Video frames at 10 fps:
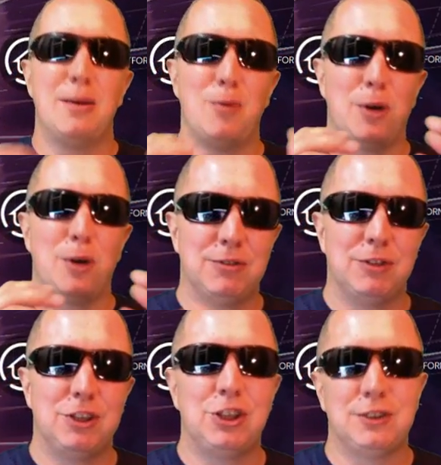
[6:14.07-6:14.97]
They wanted to
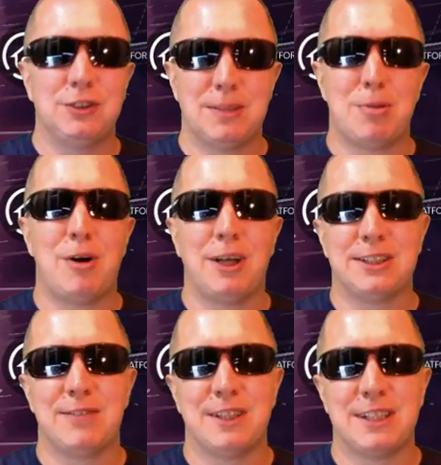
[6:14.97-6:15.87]
reduce the
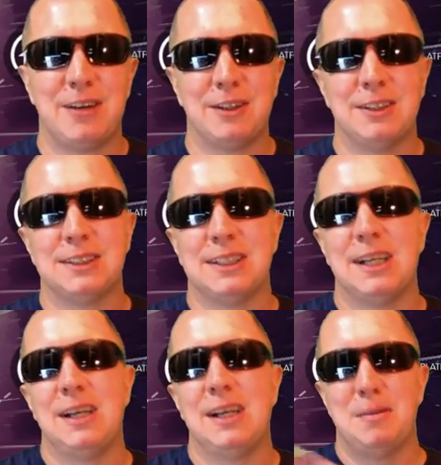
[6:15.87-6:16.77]
price of the tokens,
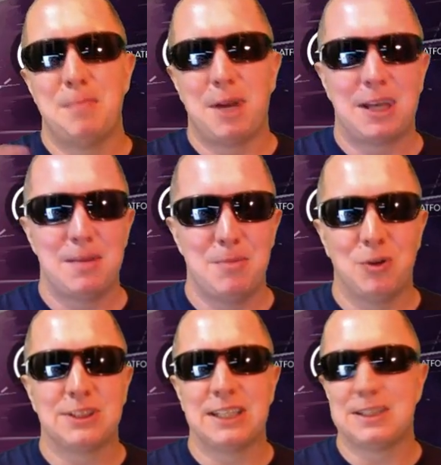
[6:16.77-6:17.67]
make it
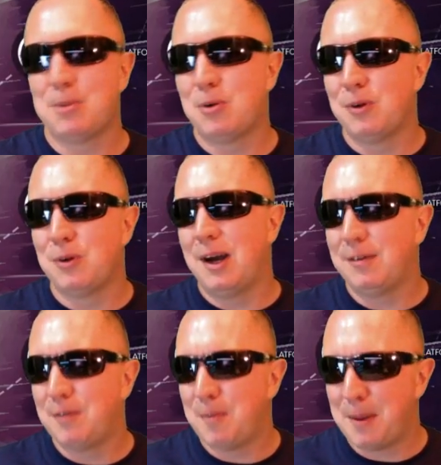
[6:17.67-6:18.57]
more accessible
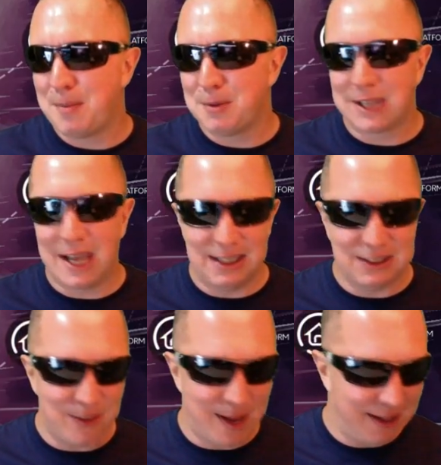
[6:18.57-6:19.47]
for people to get
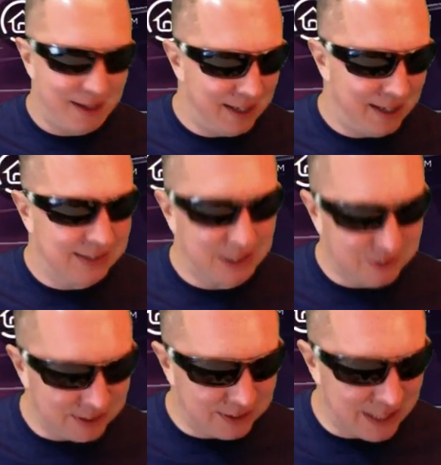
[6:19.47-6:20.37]
into it,
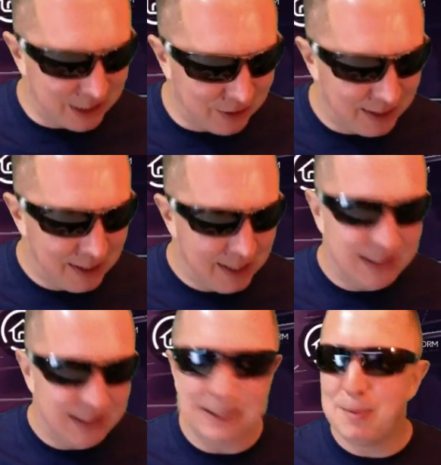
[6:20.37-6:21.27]
etc., etc.
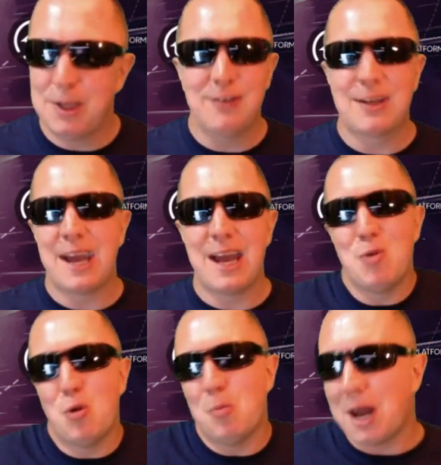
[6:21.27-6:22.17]
Doesn't mean you get any
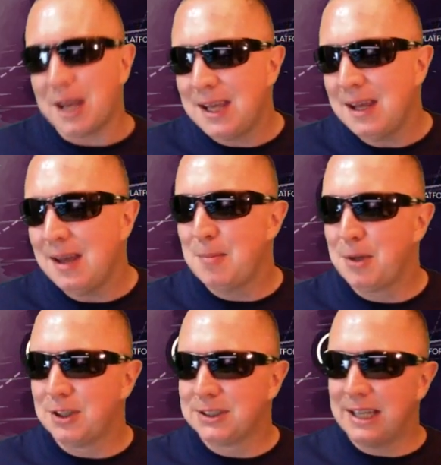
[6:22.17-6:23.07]
more money
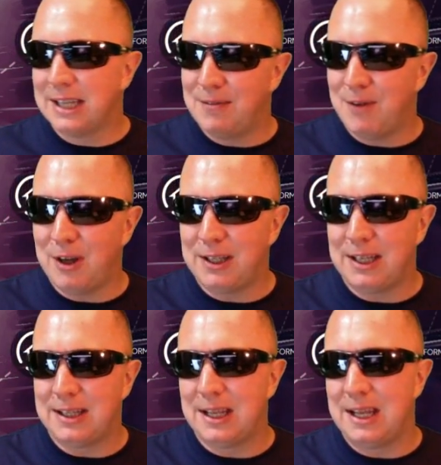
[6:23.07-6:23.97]
because they
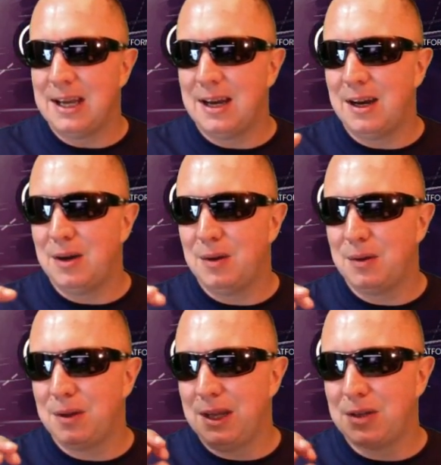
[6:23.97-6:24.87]
divided
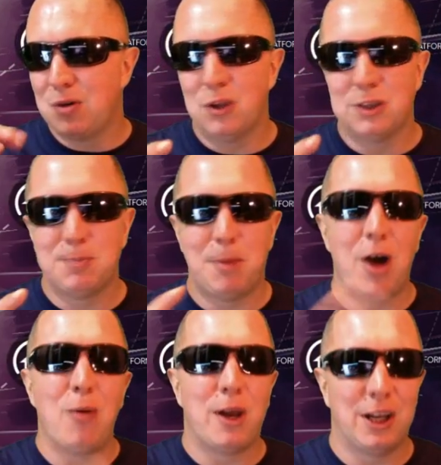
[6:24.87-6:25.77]
the coins
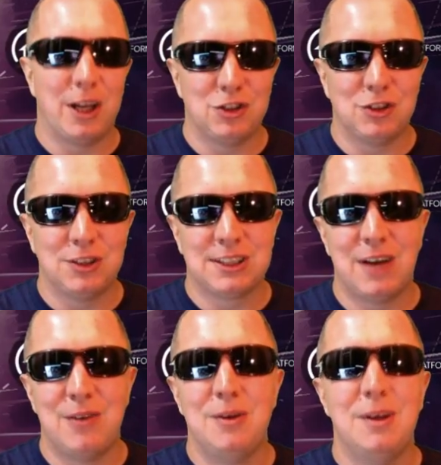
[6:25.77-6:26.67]
by 100.
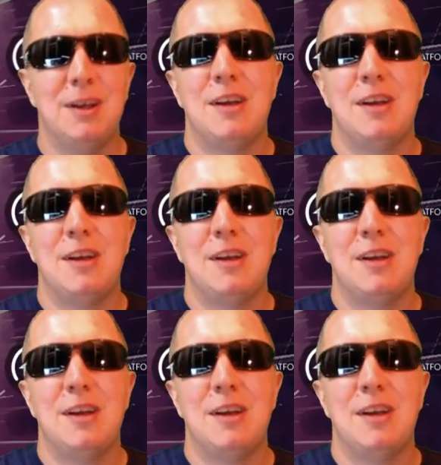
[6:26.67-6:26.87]
So